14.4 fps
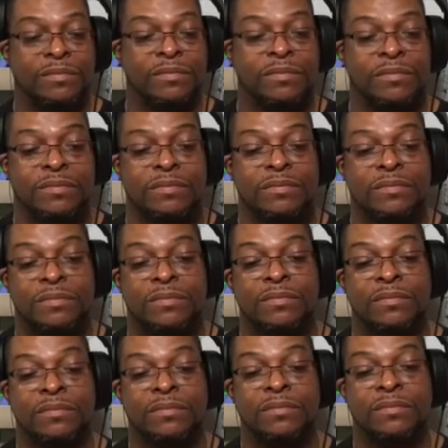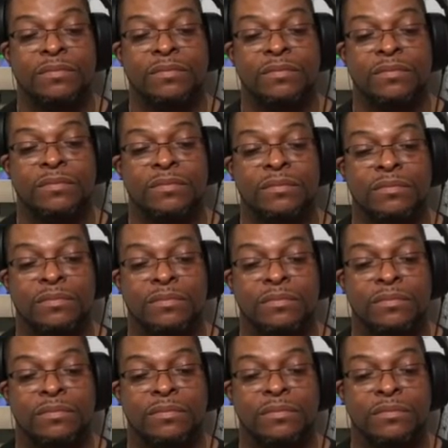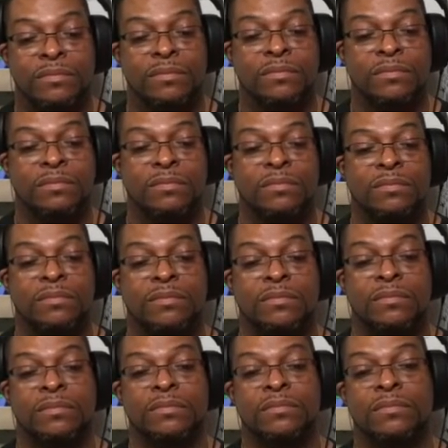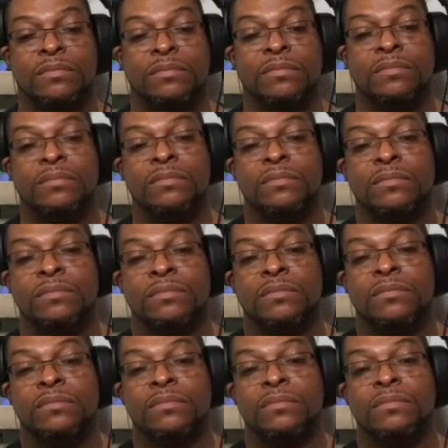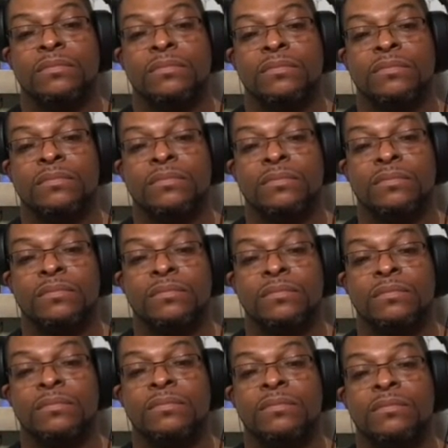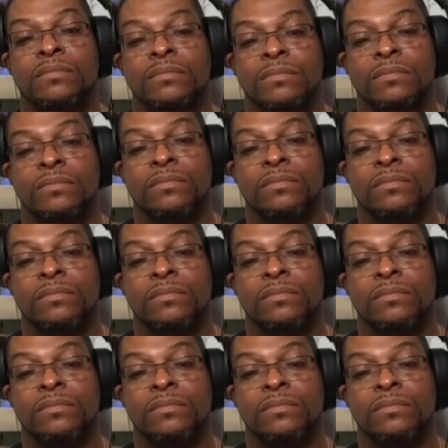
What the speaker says: (silent)